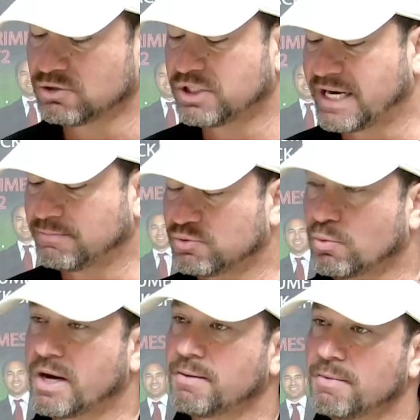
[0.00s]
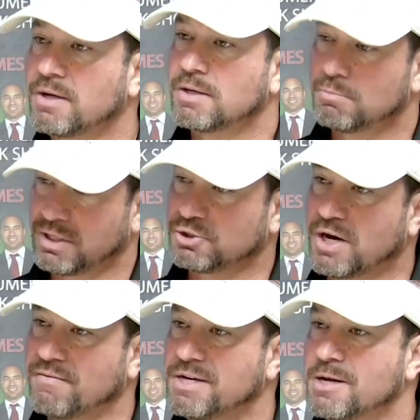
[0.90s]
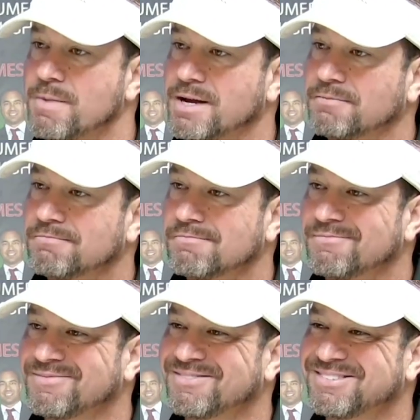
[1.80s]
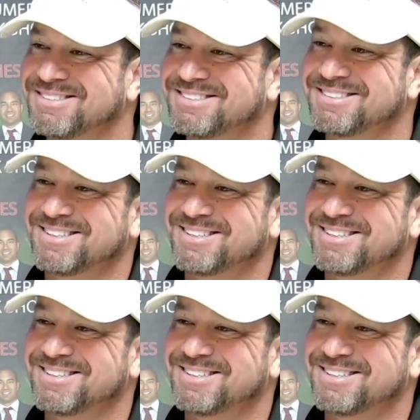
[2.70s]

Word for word: James Roehm Pleasure having you in, man. All right, thank you.